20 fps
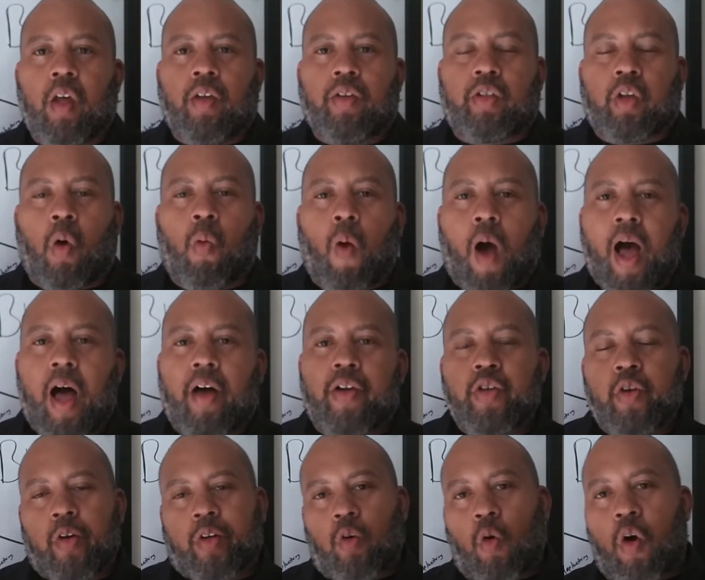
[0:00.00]
So
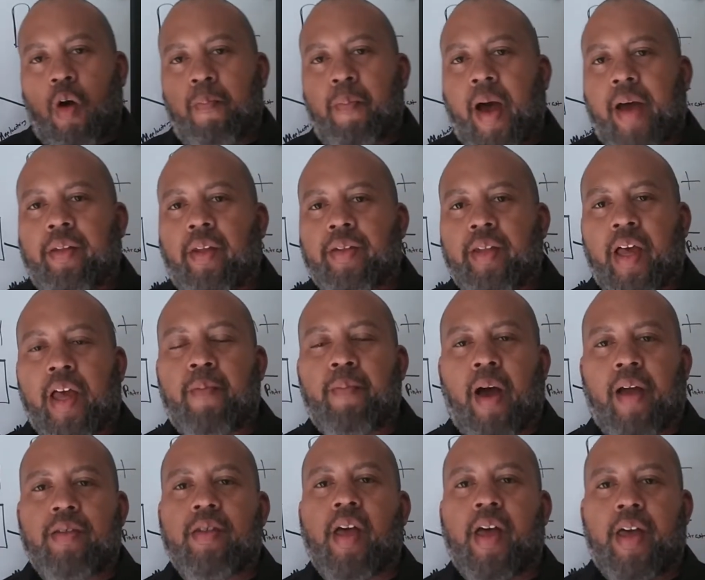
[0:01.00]
while you're going by the
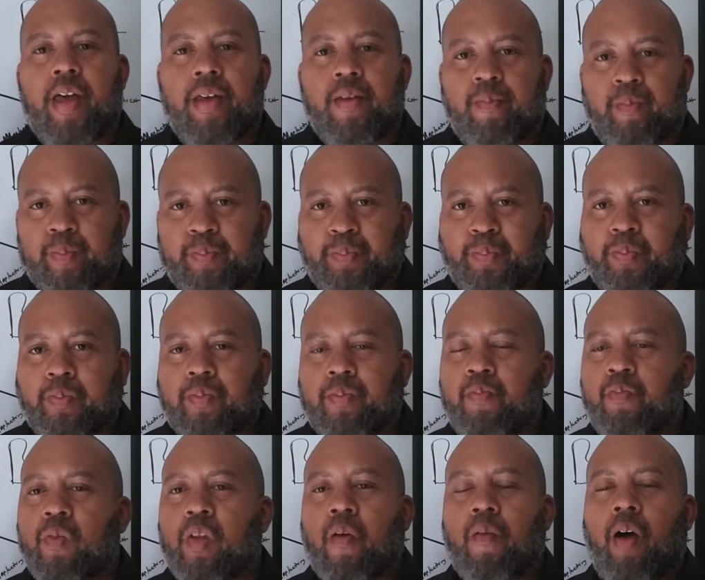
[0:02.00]
day-by-day
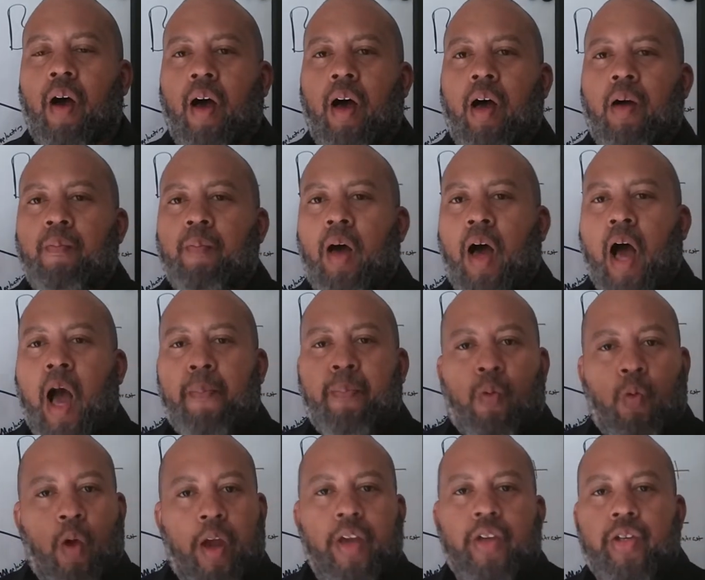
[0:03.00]

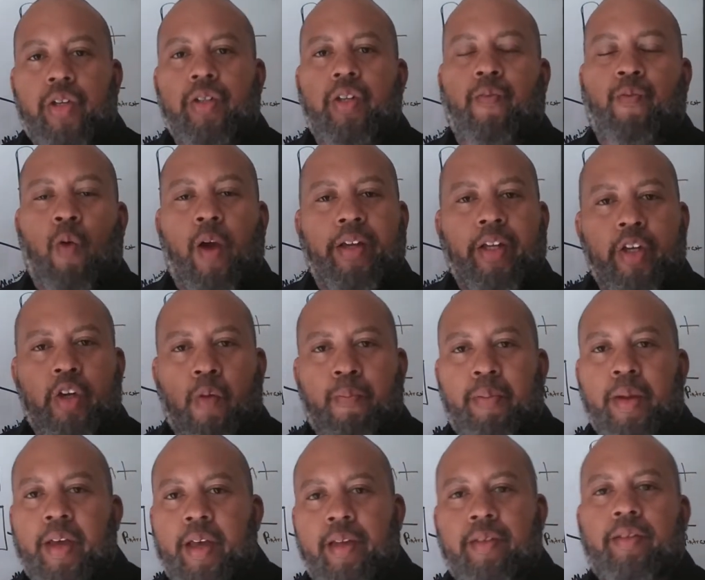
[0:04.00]
operations of running your
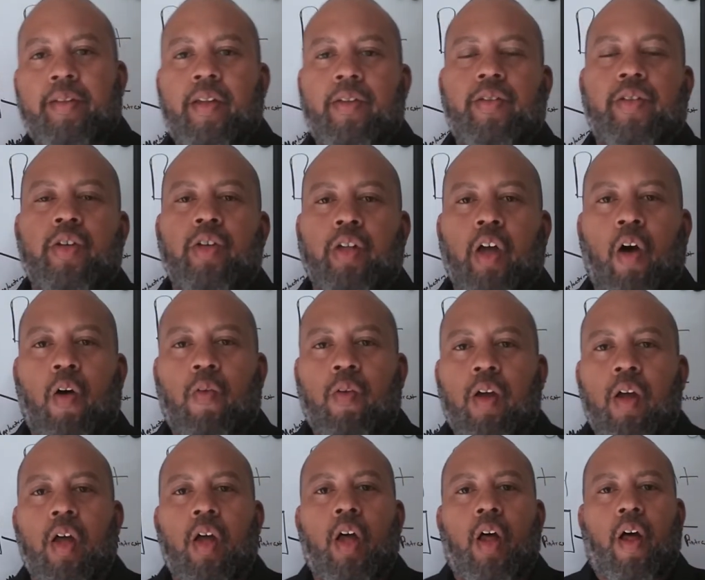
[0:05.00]
business,
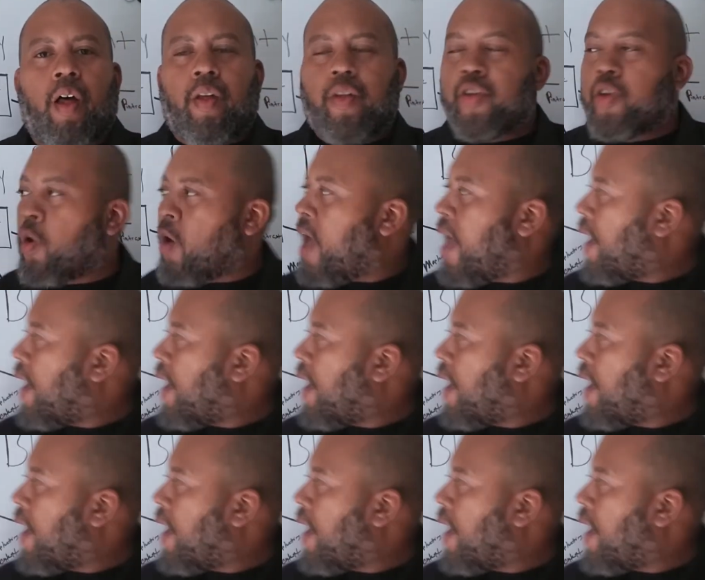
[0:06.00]
your